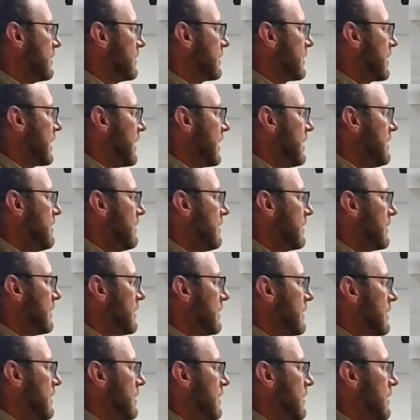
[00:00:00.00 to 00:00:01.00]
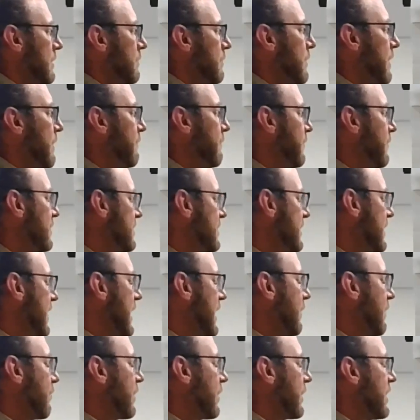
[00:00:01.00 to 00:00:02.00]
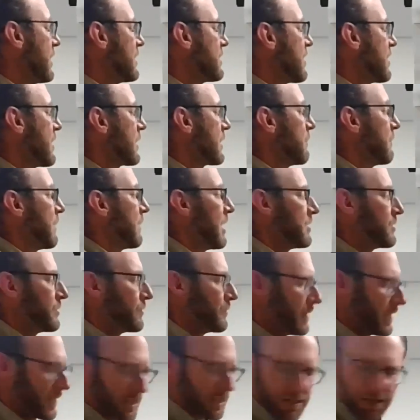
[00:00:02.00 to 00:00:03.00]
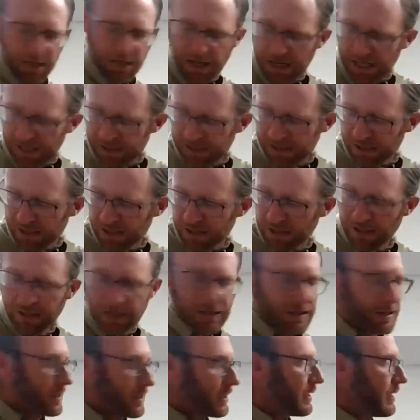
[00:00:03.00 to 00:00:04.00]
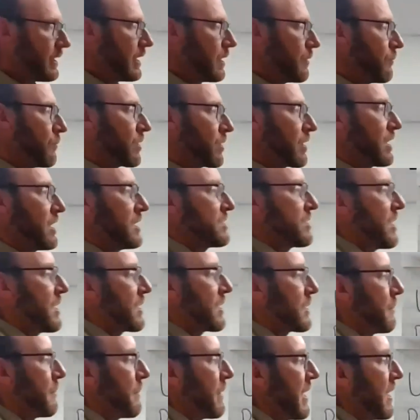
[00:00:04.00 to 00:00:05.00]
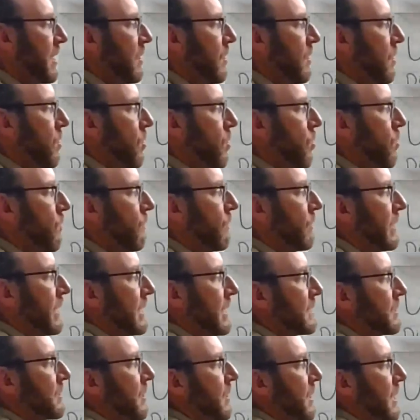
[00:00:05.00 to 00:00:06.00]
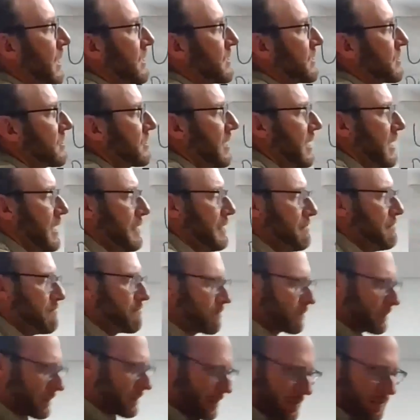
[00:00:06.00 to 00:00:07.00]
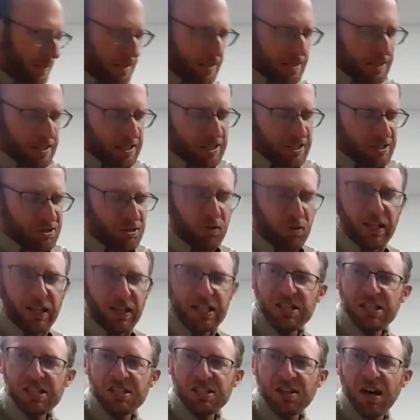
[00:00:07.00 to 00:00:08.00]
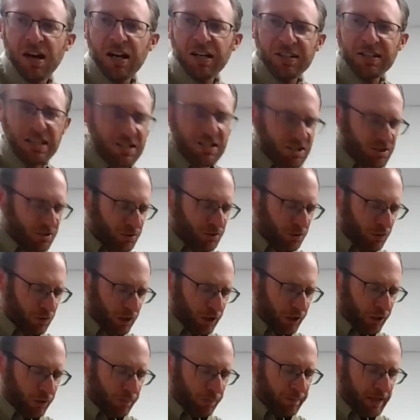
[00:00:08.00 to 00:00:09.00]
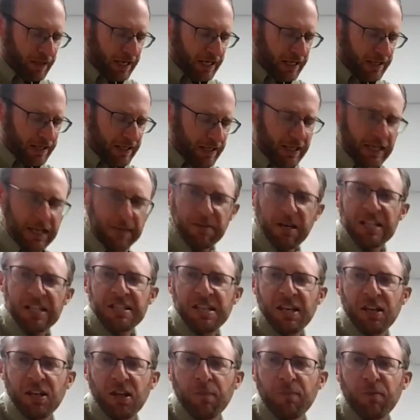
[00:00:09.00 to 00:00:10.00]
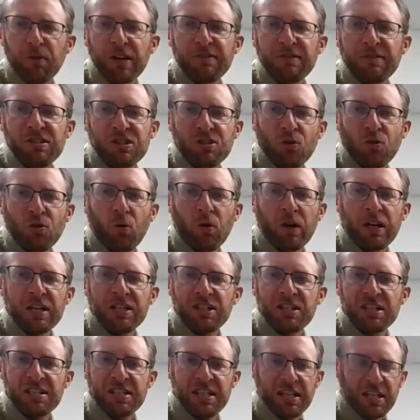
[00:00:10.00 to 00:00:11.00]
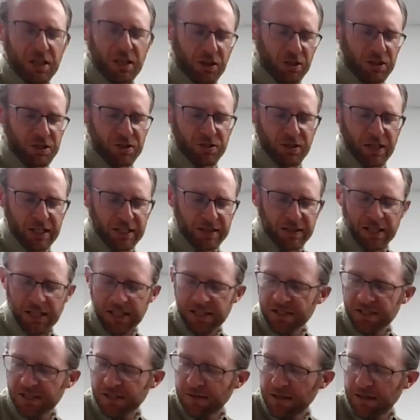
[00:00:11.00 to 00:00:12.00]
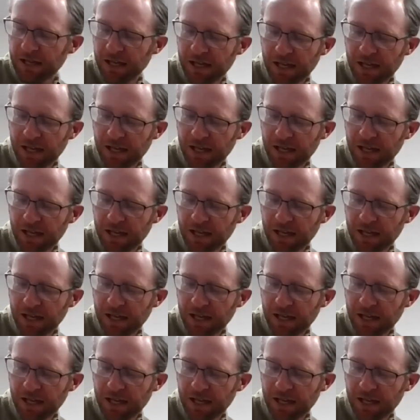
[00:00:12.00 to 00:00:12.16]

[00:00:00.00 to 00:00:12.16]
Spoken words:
Okay. But for tonight, we're going to talk about direct costs and we're going to talk about overhead costs. Okay. So let's just talk these through a little bit. And I'm going to tell a brief story just to illustrate this.